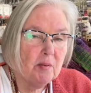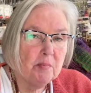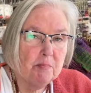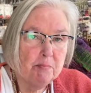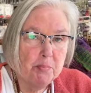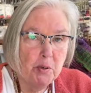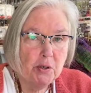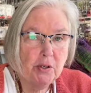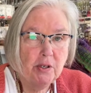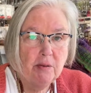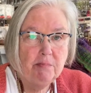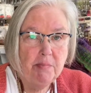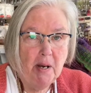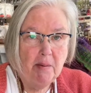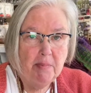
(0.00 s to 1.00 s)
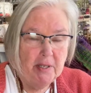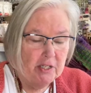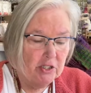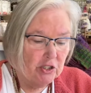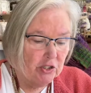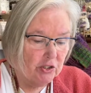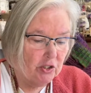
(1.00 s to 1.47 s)
book
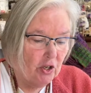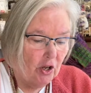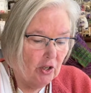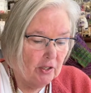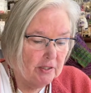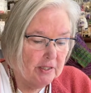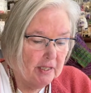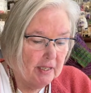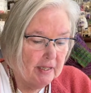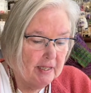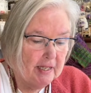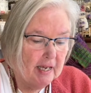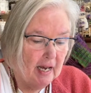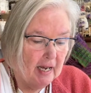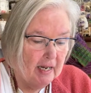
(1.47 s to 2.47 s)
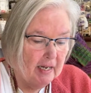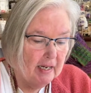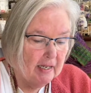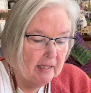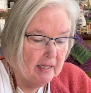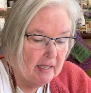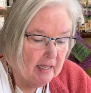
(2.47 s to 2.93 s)
published called The
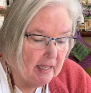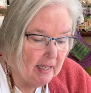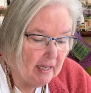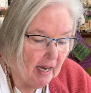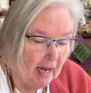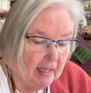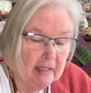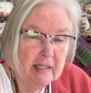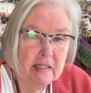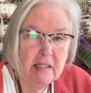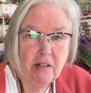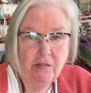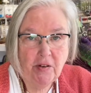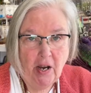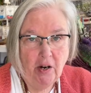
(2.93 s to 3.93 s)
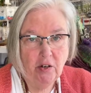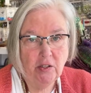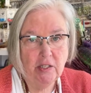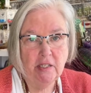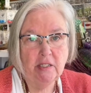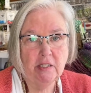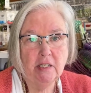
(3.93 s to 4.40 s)
Island of
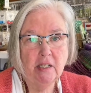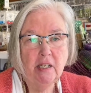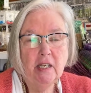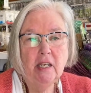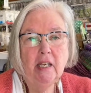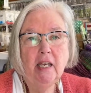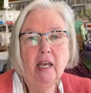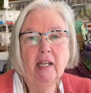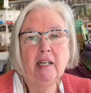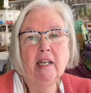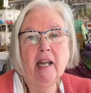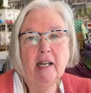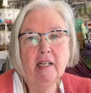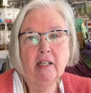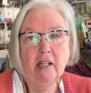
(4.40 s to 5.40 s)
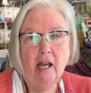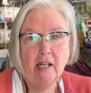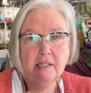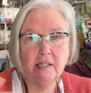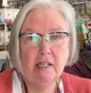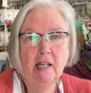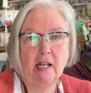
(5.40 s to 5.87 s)
Ireland, and it had
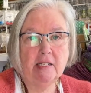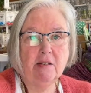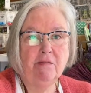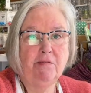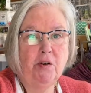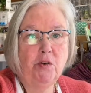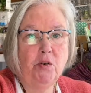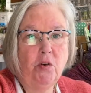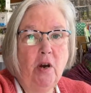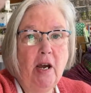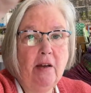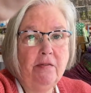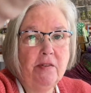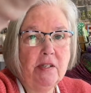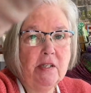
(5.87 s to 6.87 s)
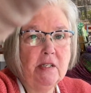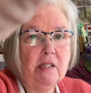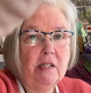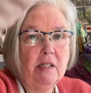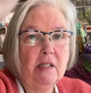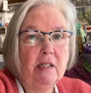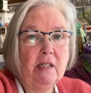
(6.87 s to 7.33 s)
lots and lots of photographs,
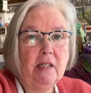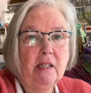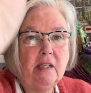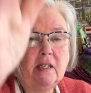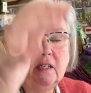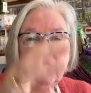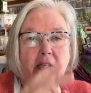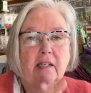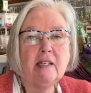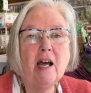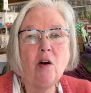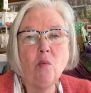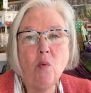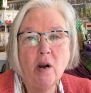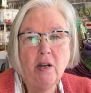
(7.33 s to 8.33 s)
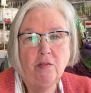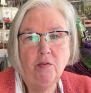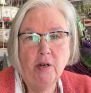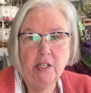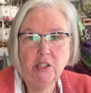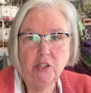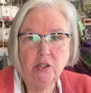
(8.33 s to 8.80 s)
not one of
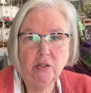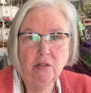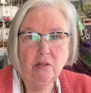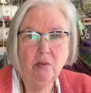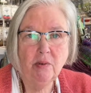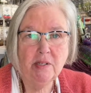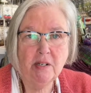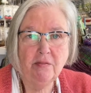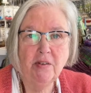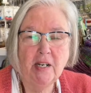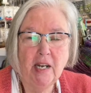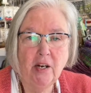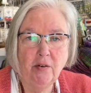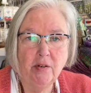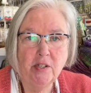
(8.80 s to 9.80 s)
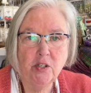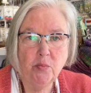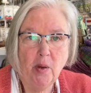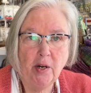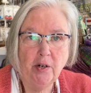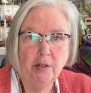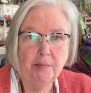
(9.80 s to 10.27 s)
which was of an Aran
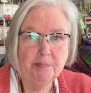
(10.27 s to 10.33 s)
sweater.